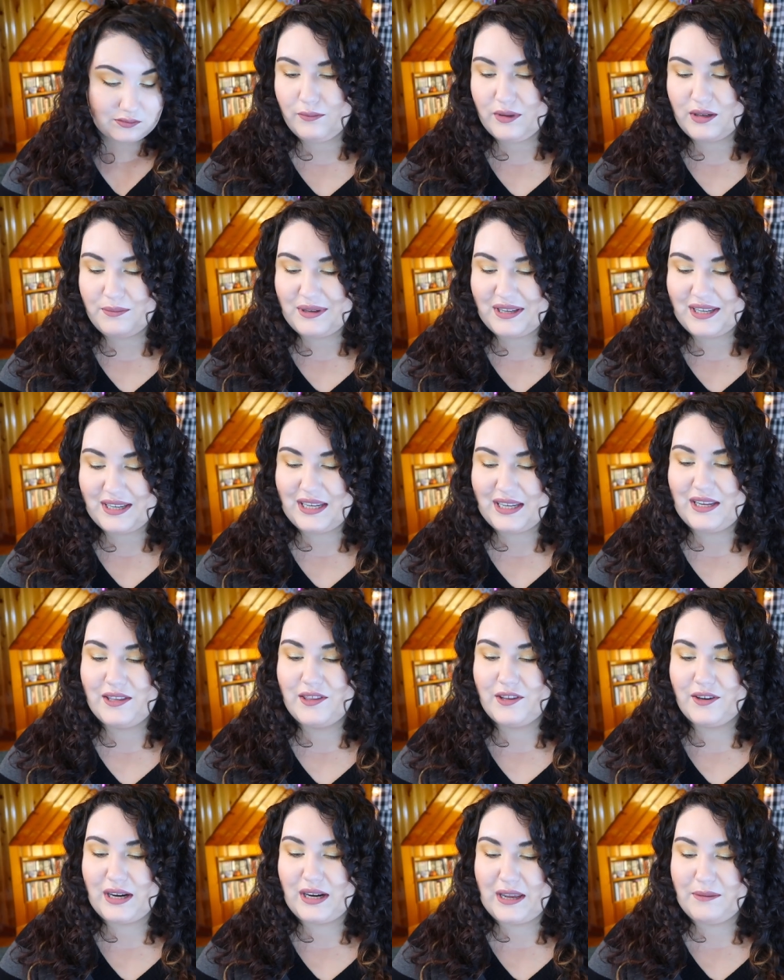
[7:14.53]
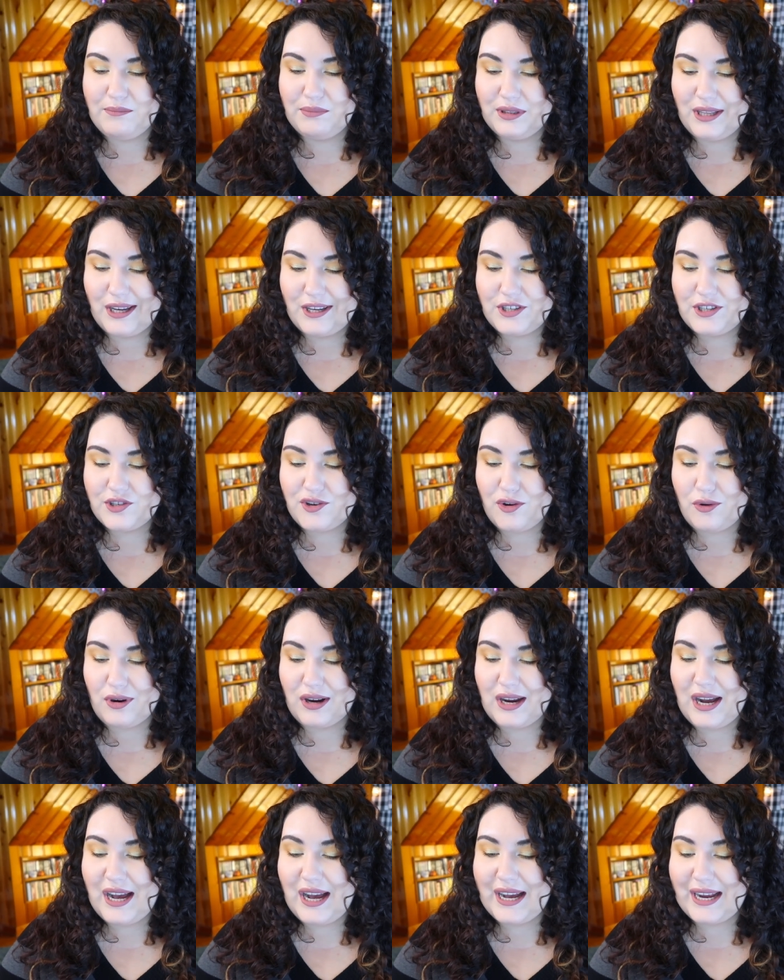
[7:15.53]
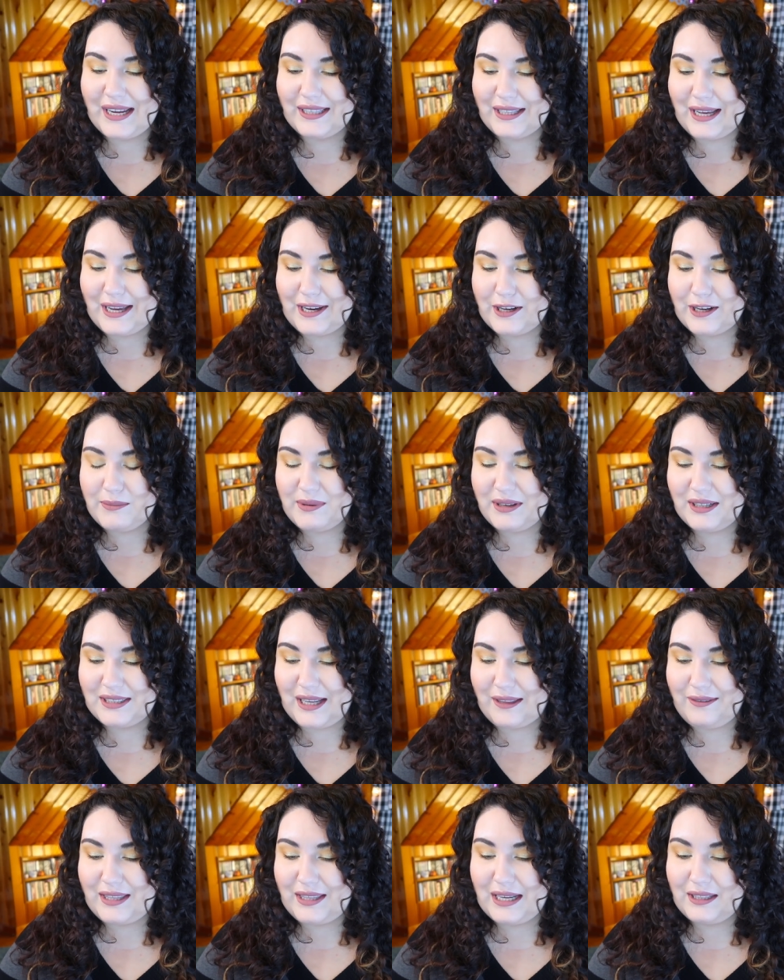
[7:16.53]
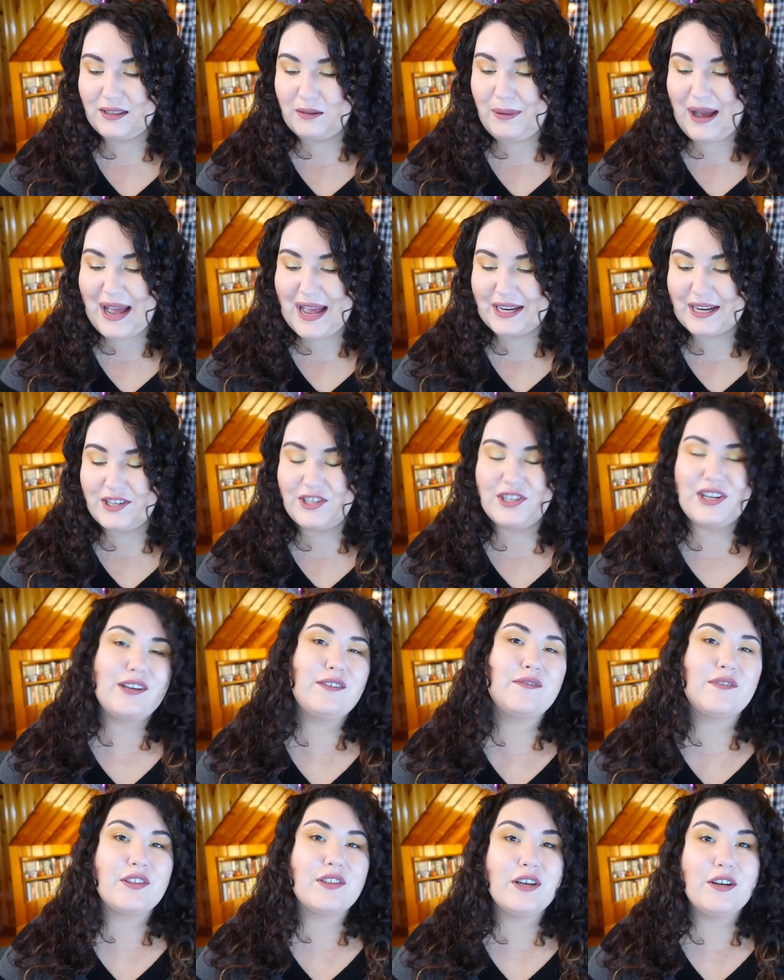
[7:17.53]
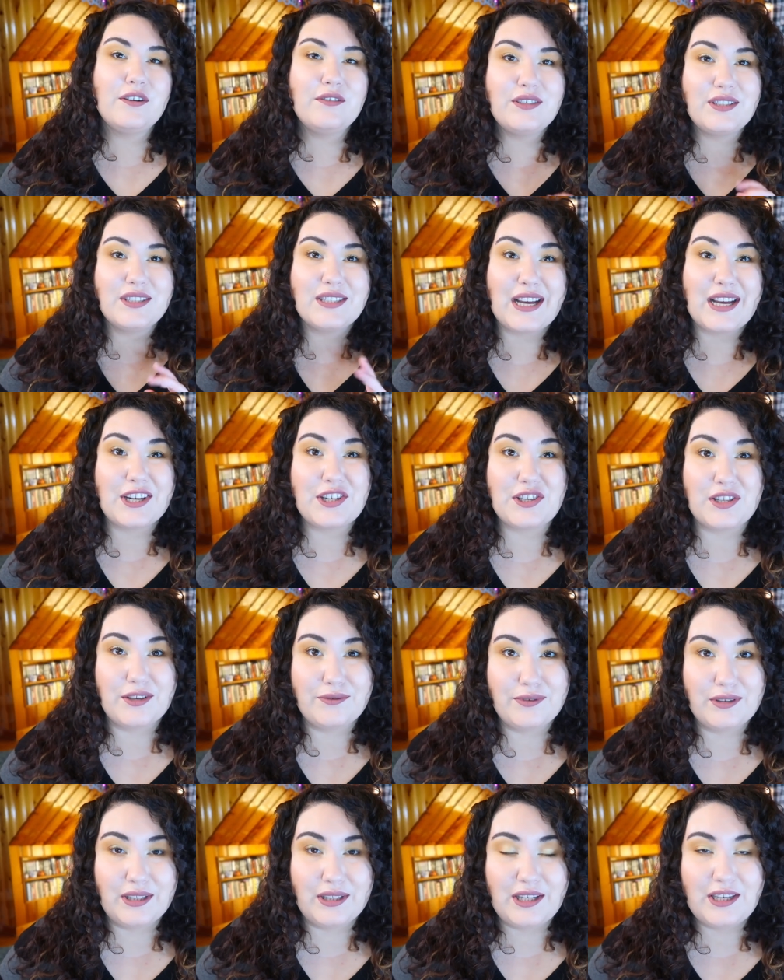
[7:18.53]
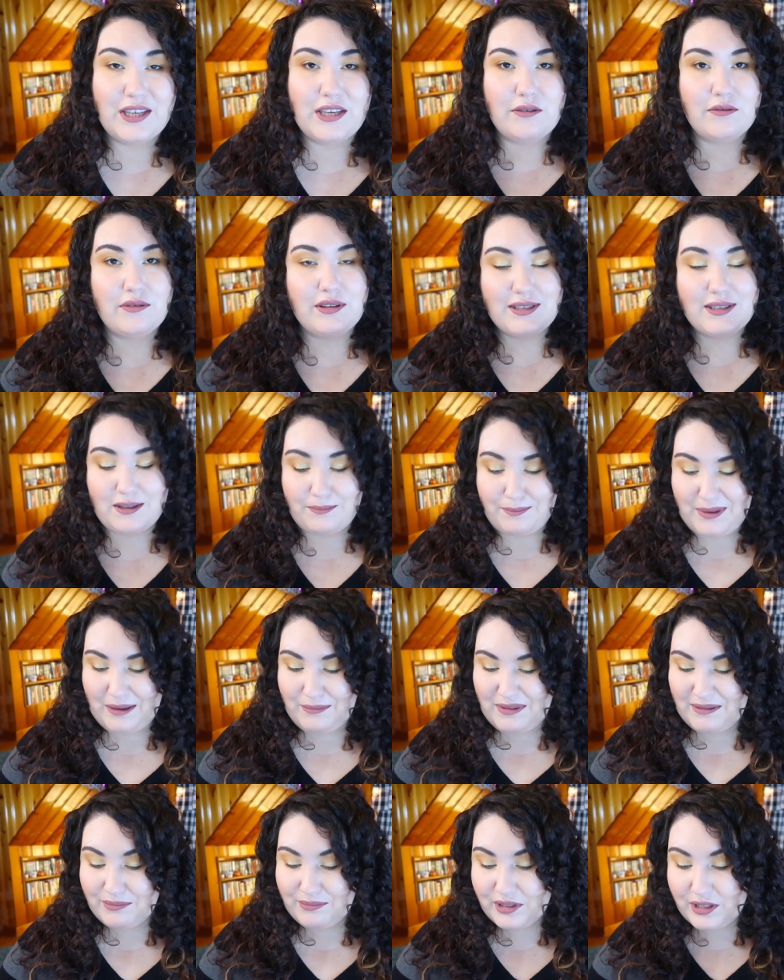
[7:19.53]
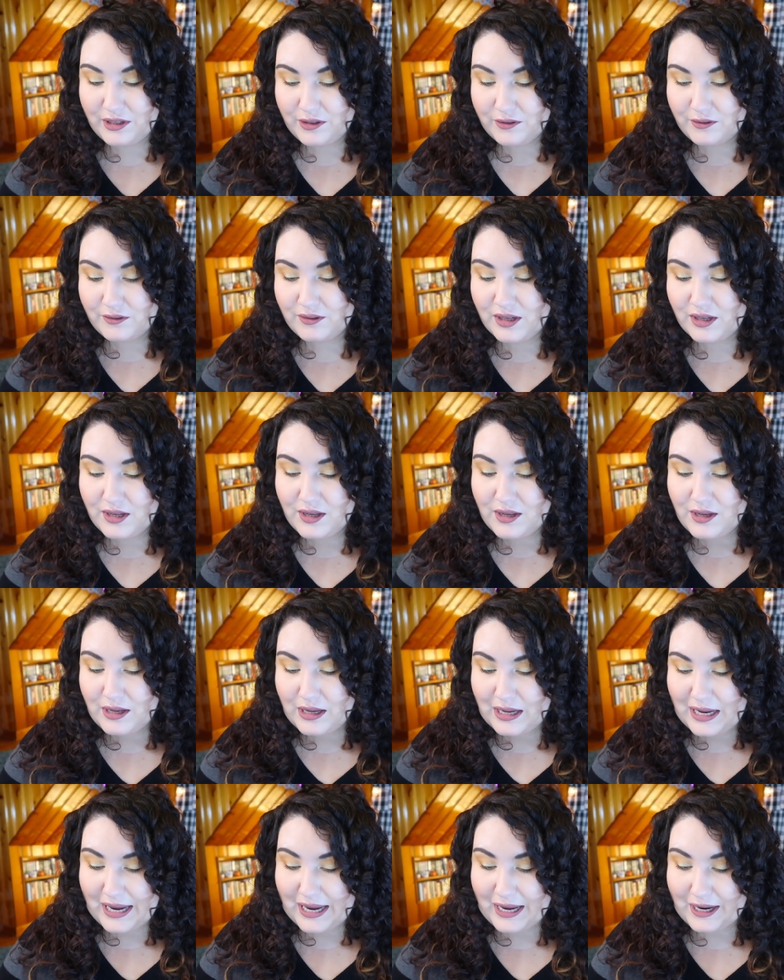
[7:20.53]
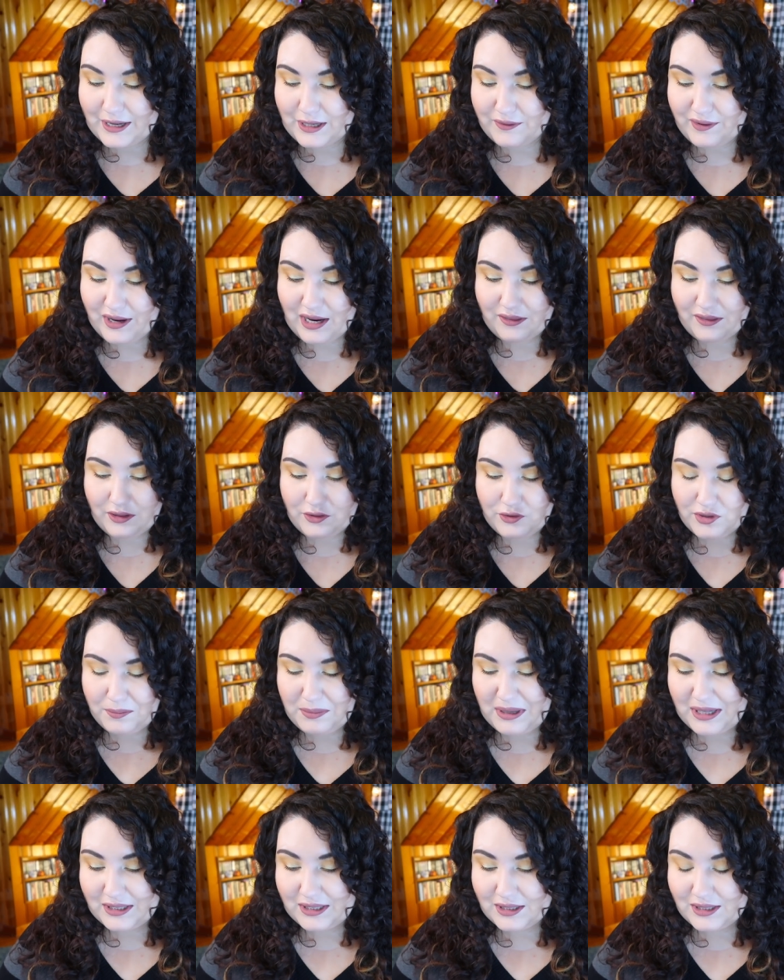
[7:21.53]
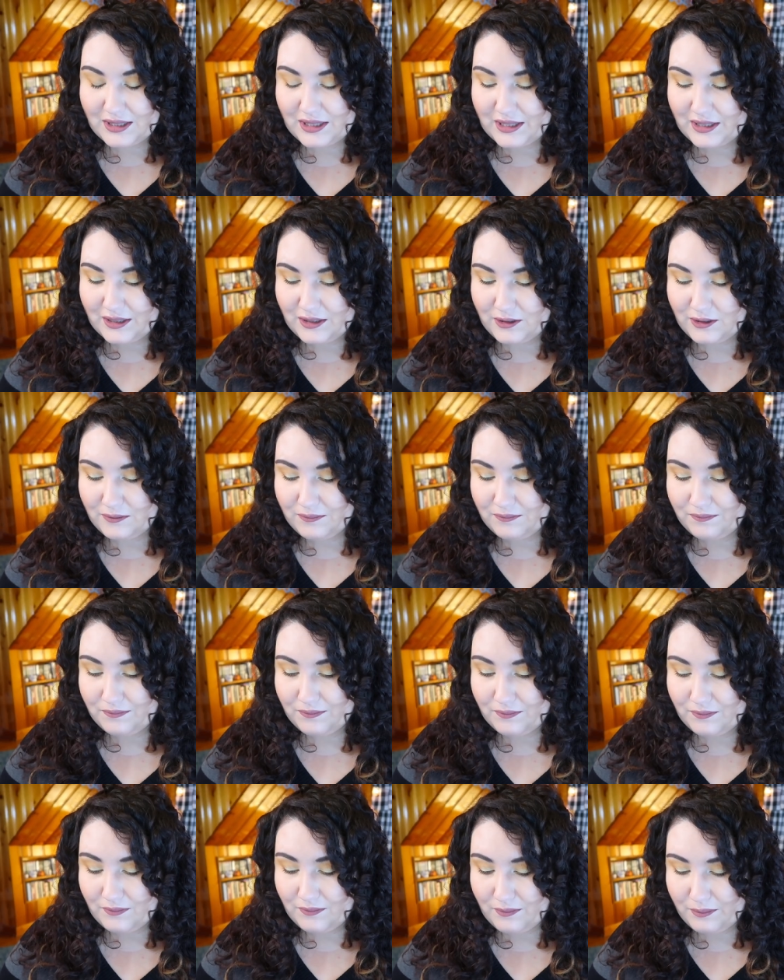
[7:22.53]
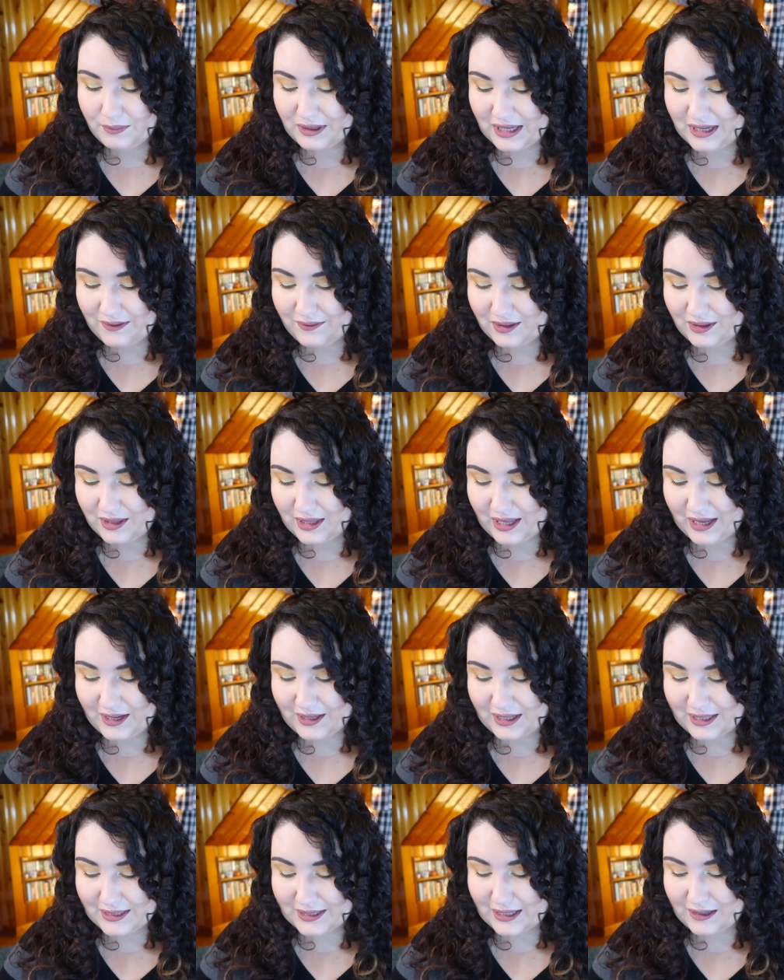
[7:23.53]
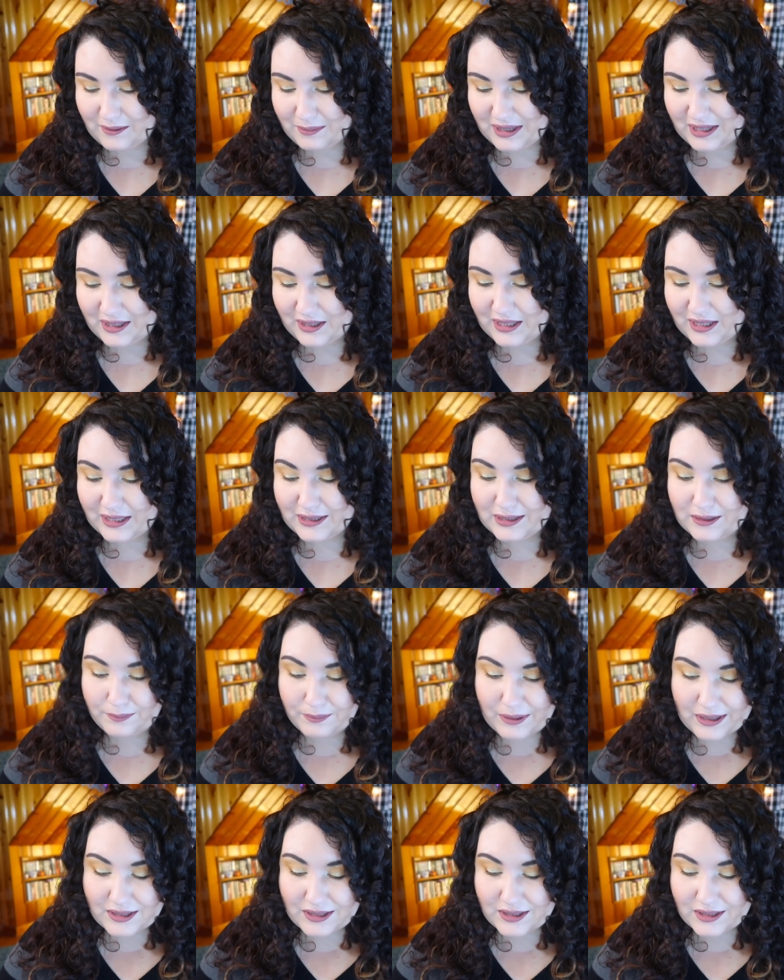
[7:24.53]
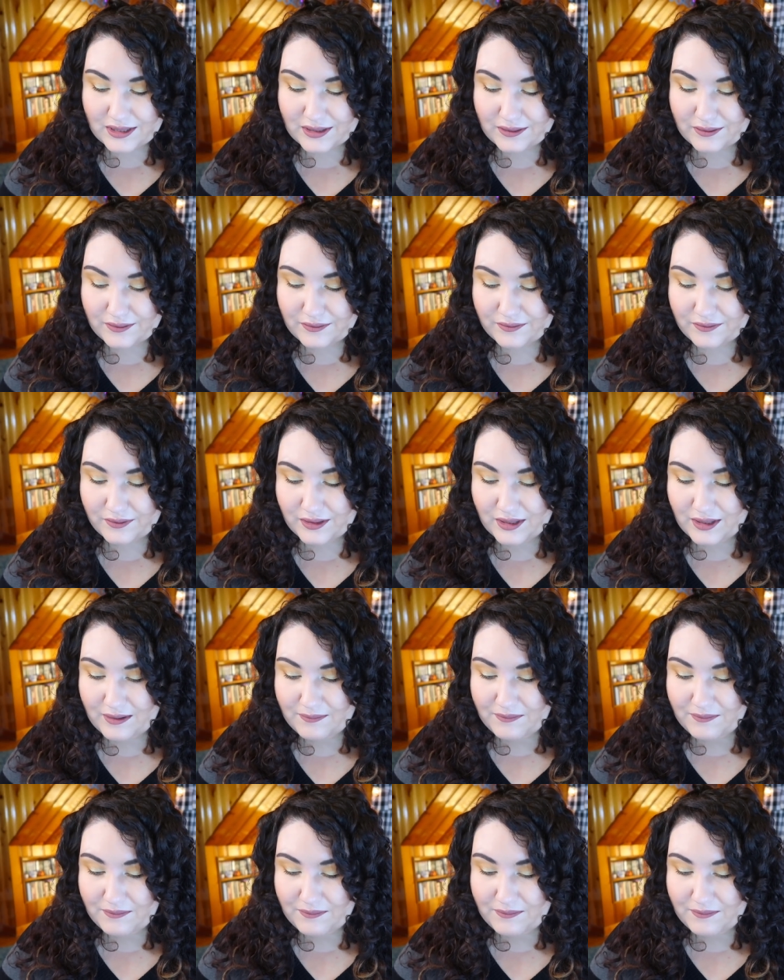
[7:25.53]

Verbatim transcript: would be either a blush or a highlighter, because I think the packaging for those is actually really cute. It's the baby blue, and you've got the dripping still, but even then, that's going to be expensive.